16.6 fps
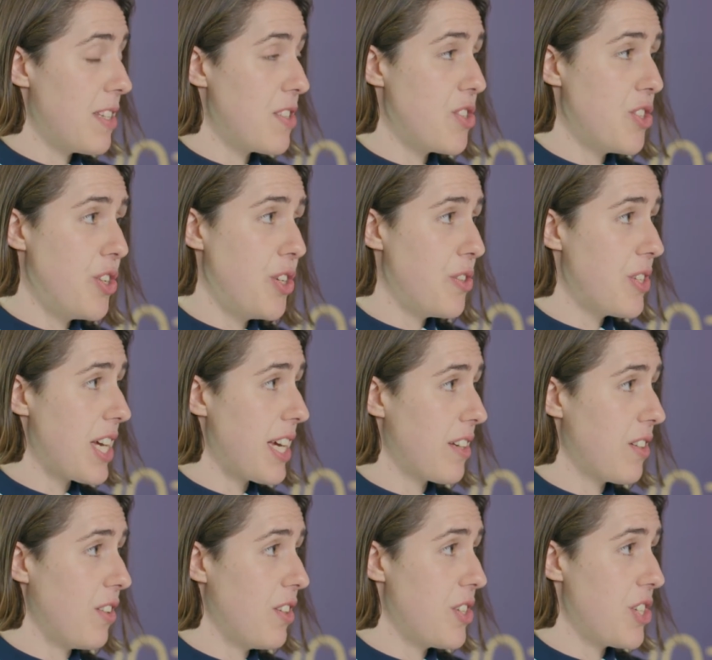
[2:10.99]
There's new
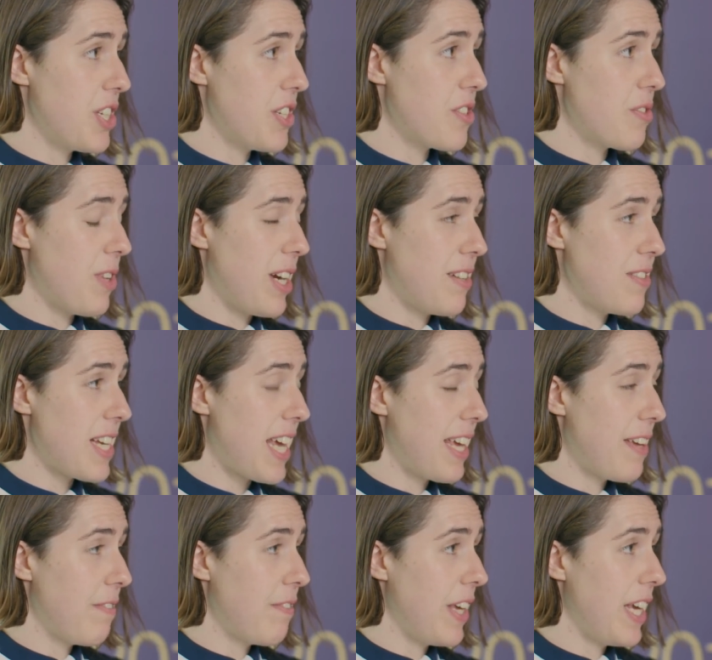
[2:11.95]
technologies around
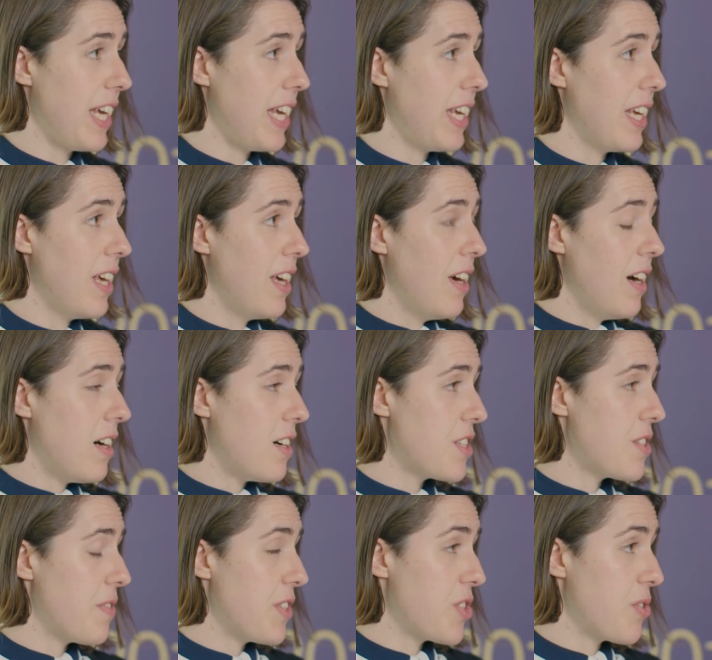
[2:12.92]
AV,
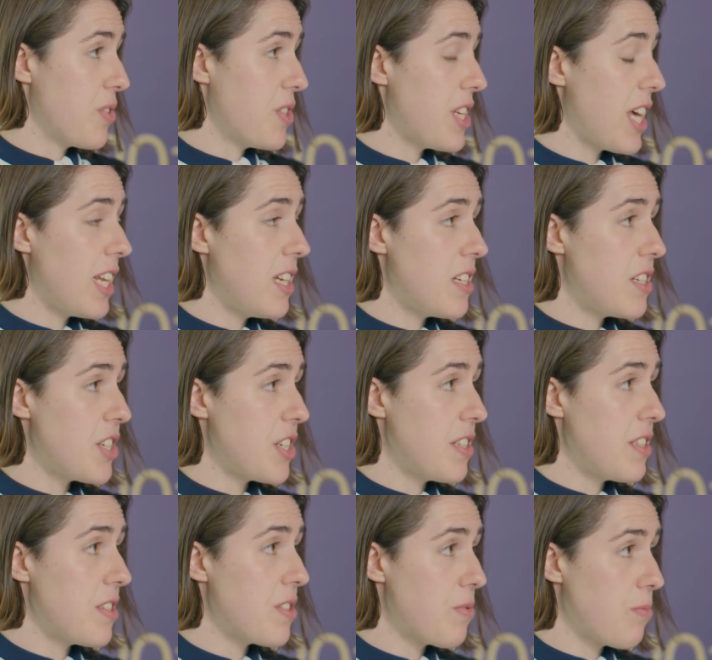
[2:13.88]
artificial
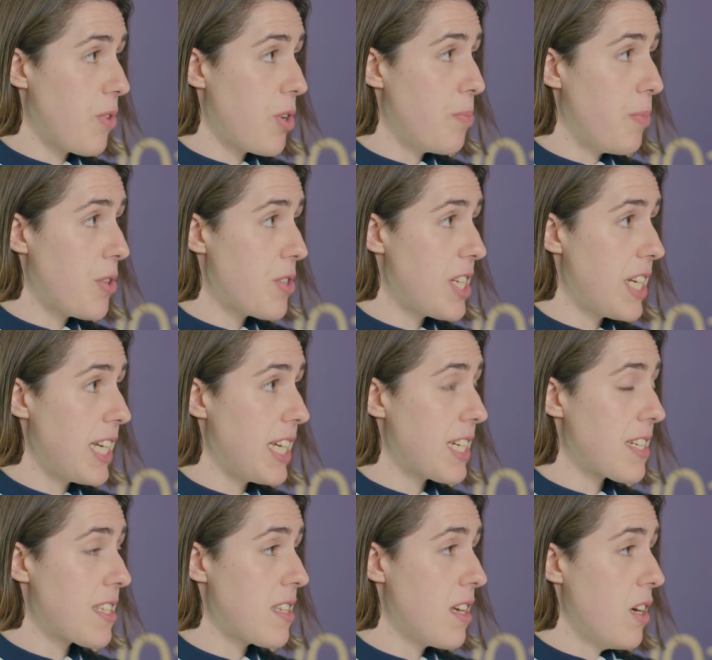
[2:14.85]
intelligence,
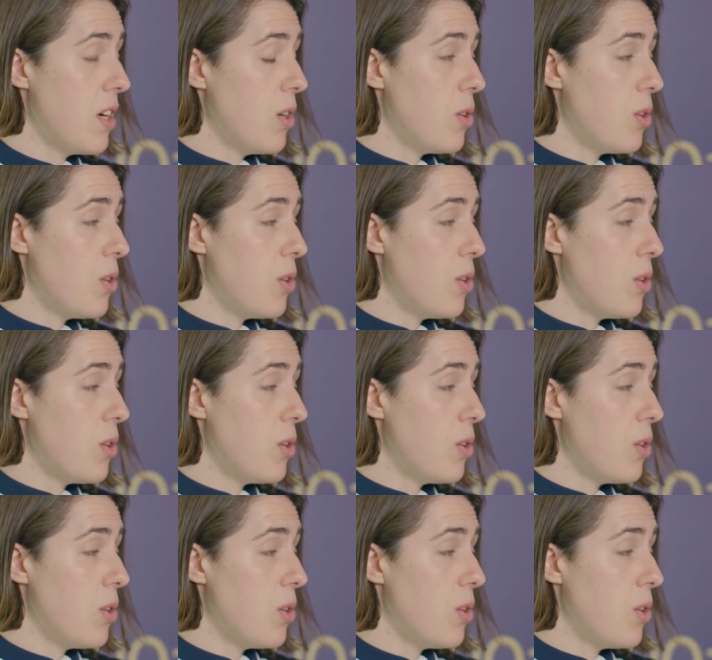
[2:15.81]
robotics,